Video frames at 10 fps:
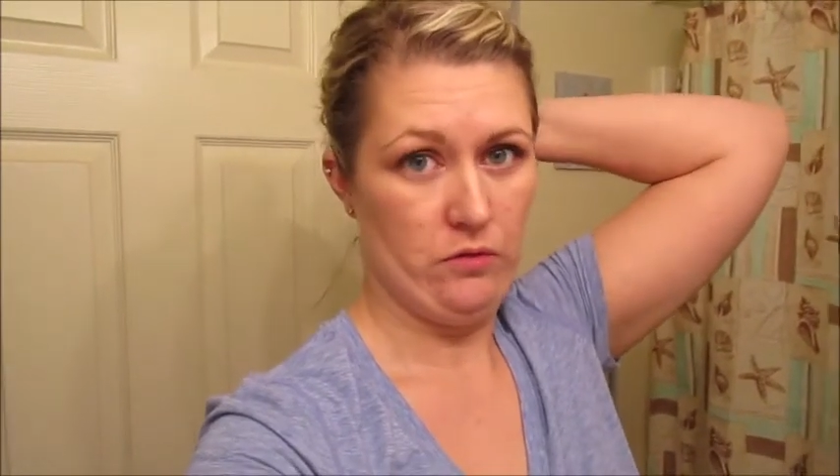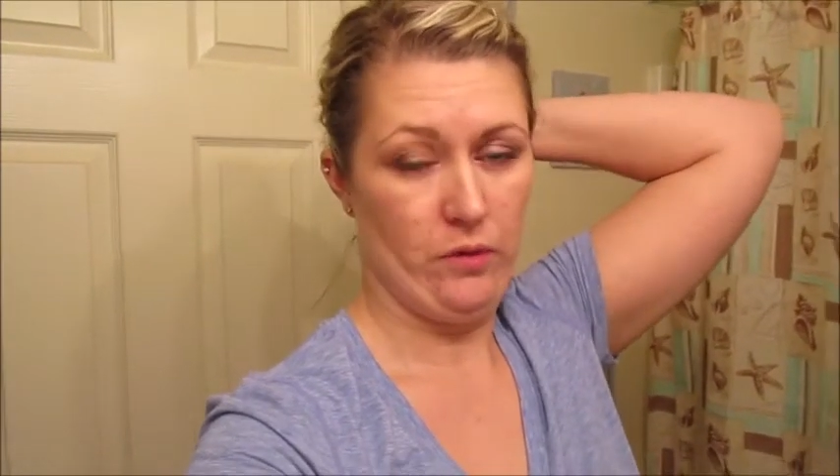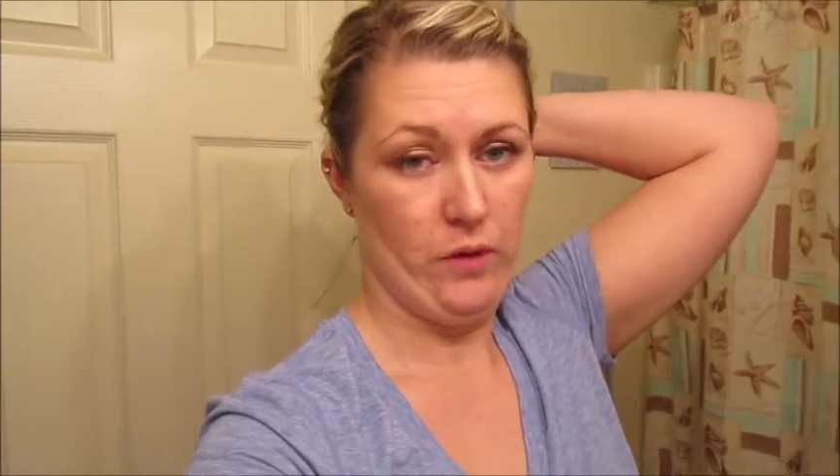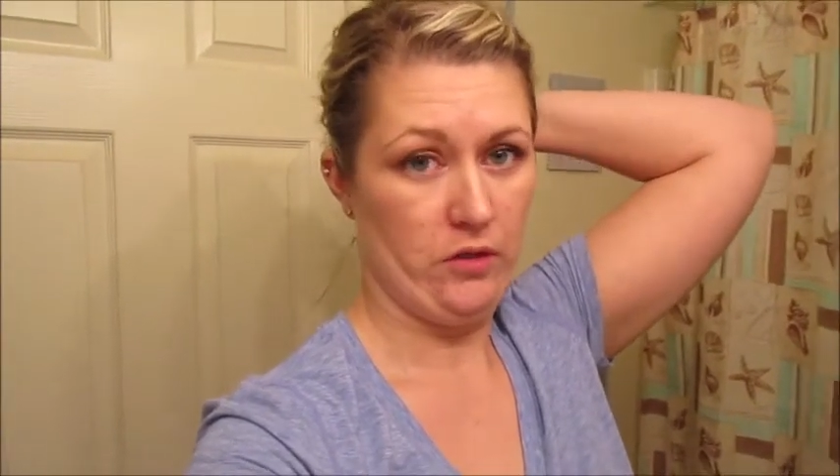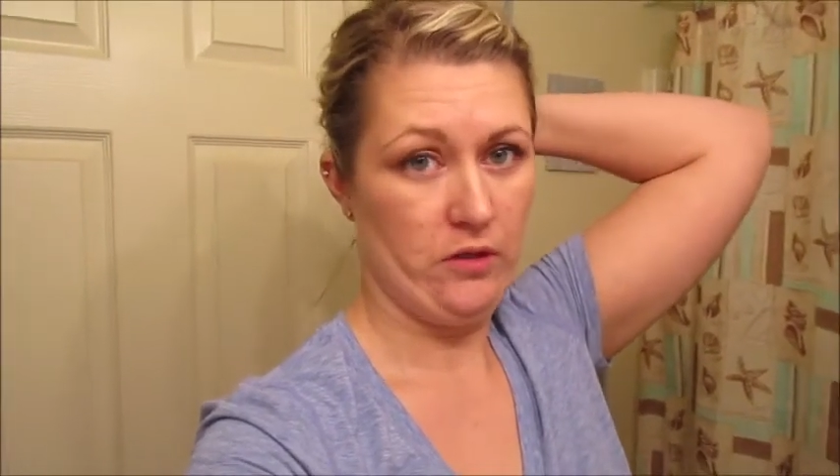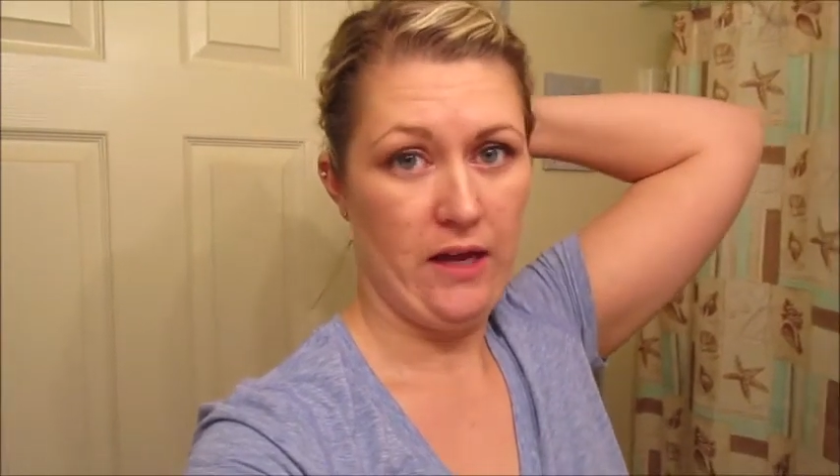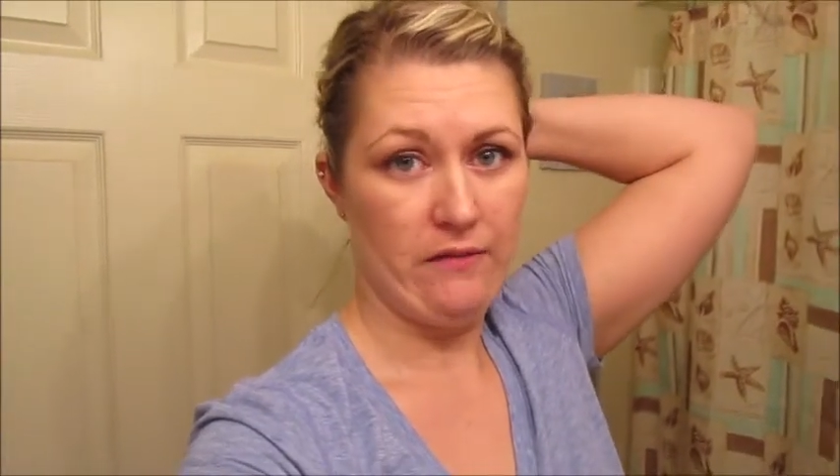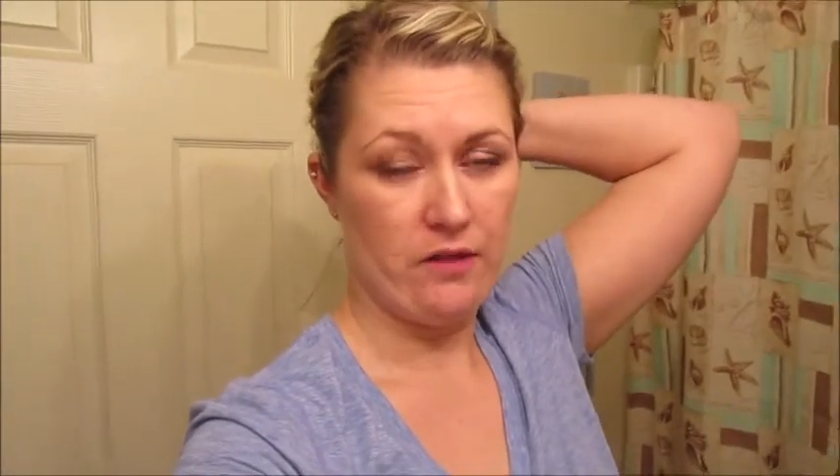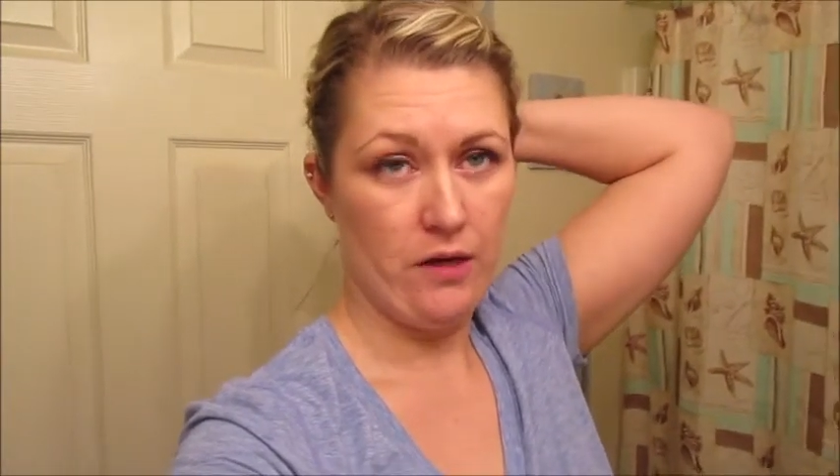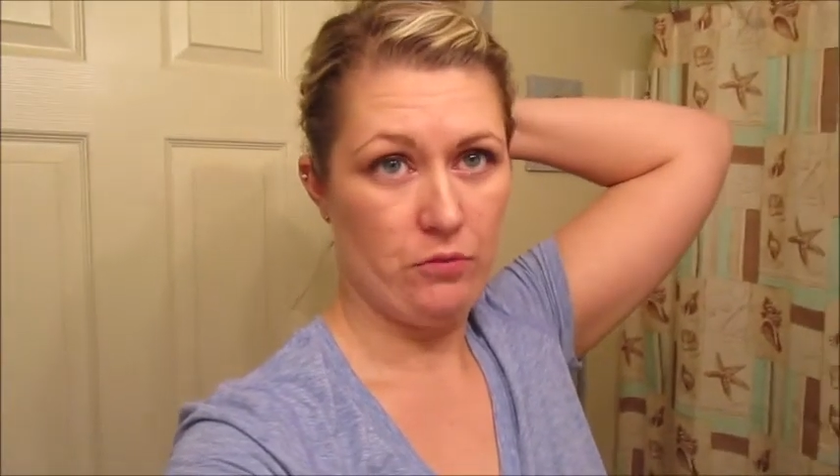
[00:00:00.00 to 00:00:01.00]
we watched the
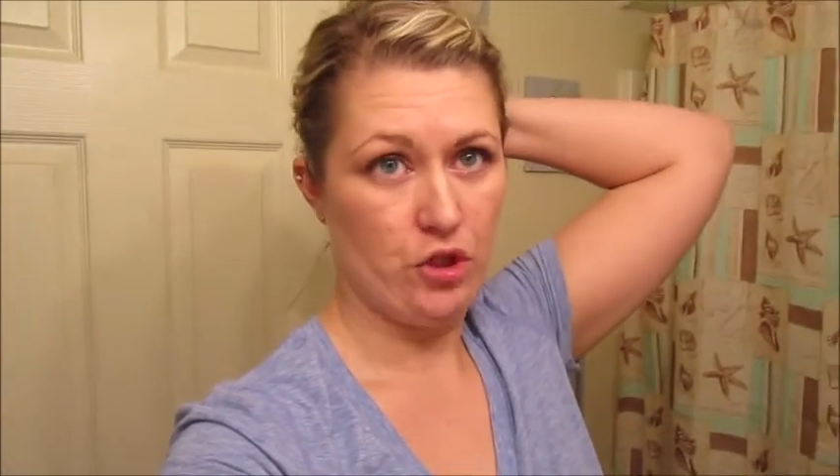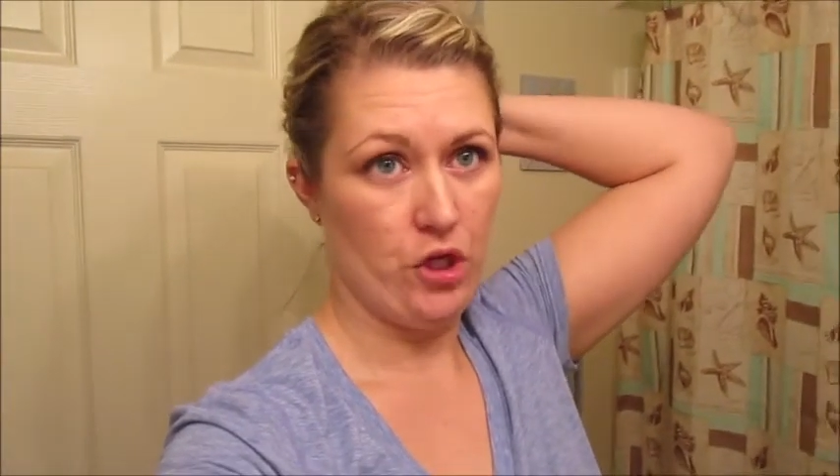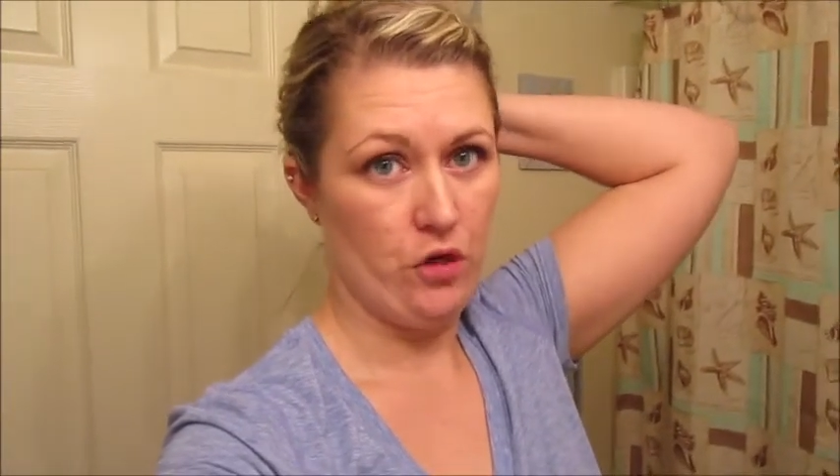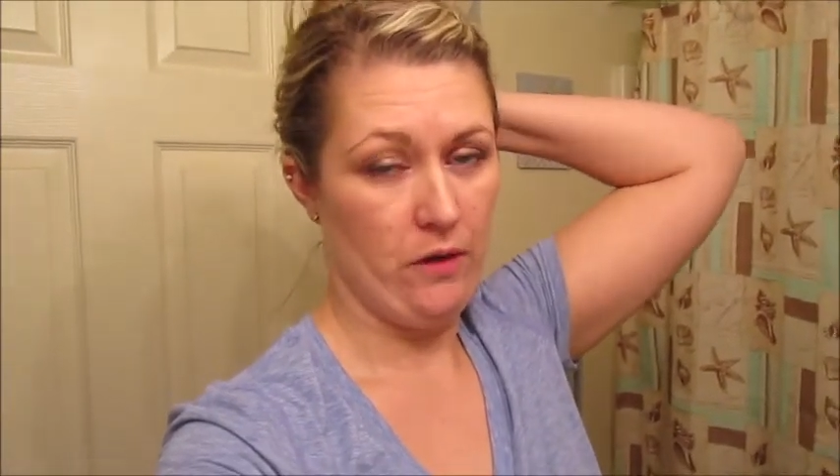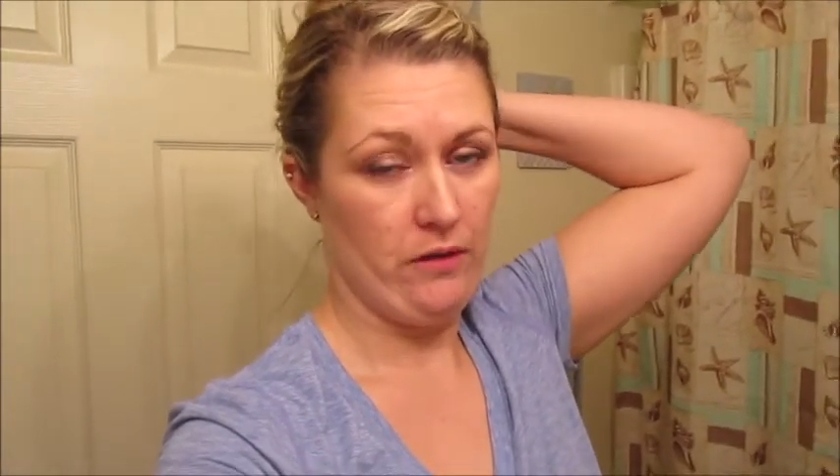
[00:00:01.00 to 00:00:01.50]
halftime show,